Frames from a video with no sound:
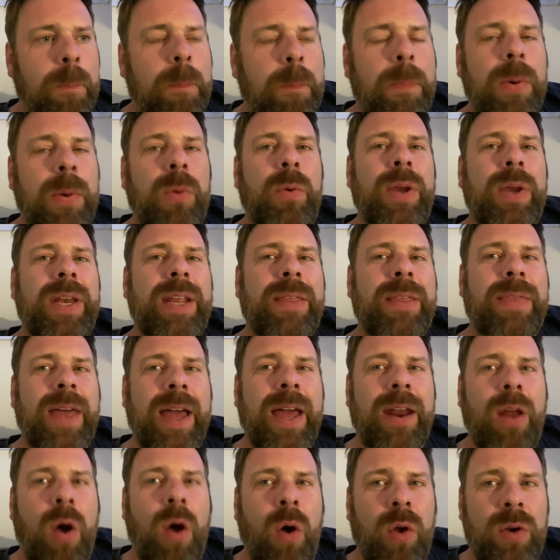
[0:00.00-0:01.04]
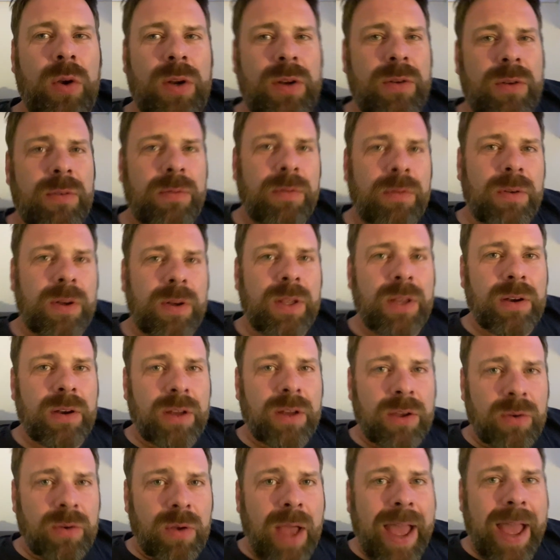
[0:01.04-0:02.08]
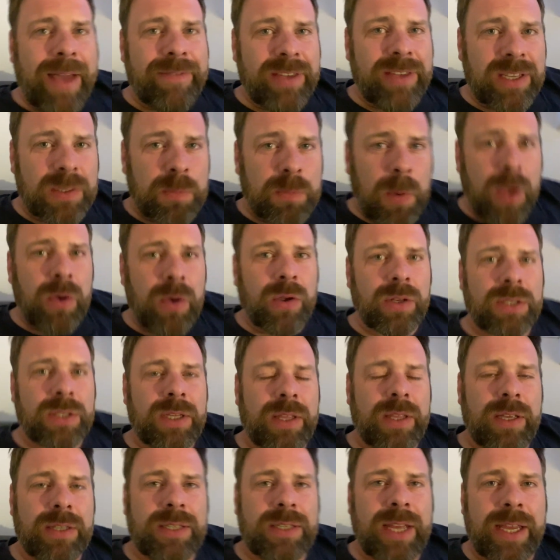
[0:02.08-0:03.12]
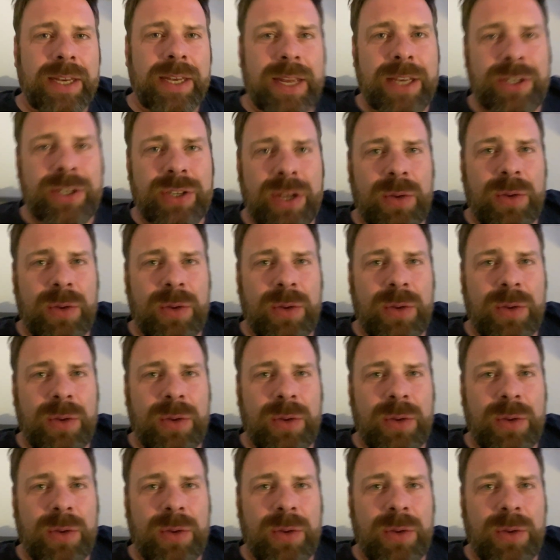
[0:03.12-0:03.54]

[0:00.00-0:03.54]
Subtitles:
But we did that honoured, having spoken to the estate agent.